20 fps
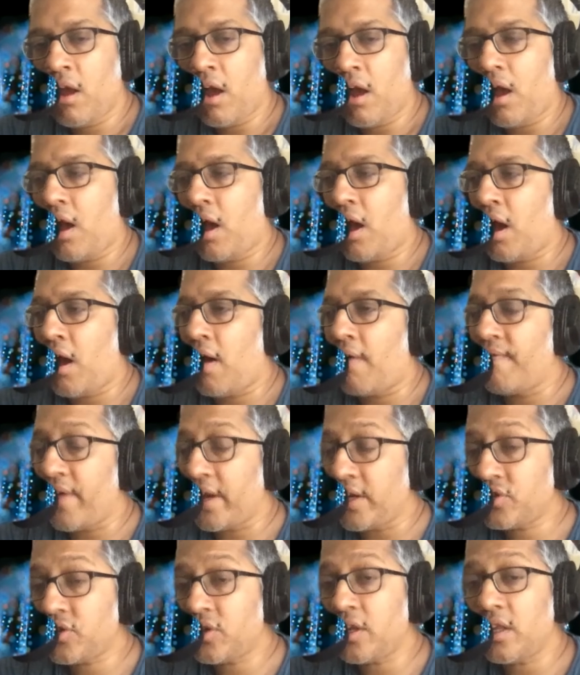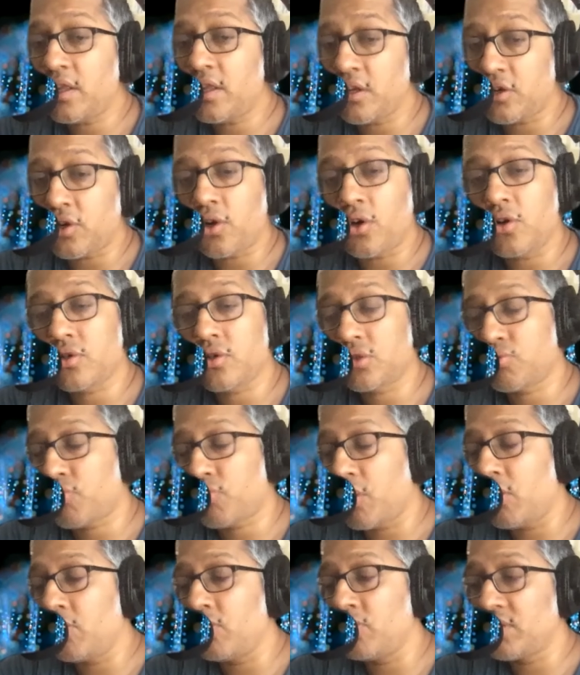Uh, eventually, the Turks
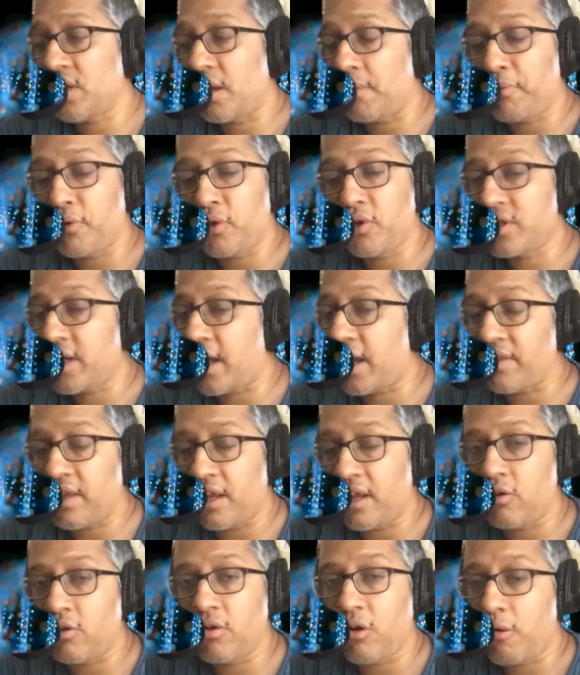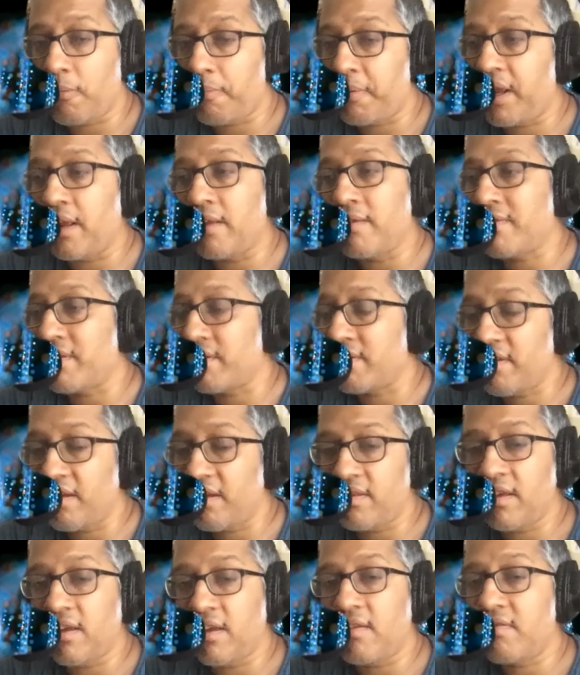rose and pushed out the Indo-Europeans, the
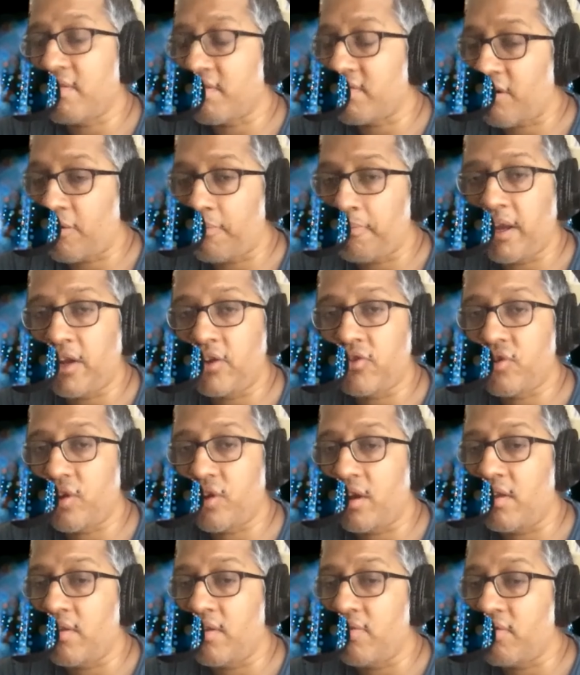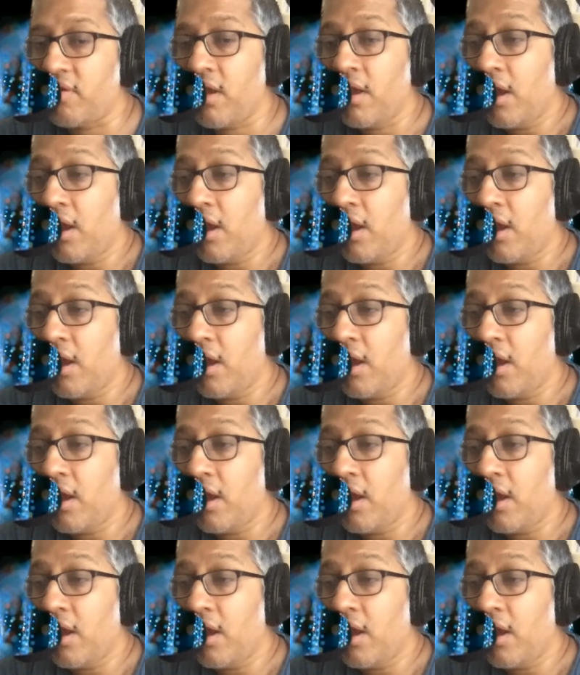Scythians, the Sarmatians,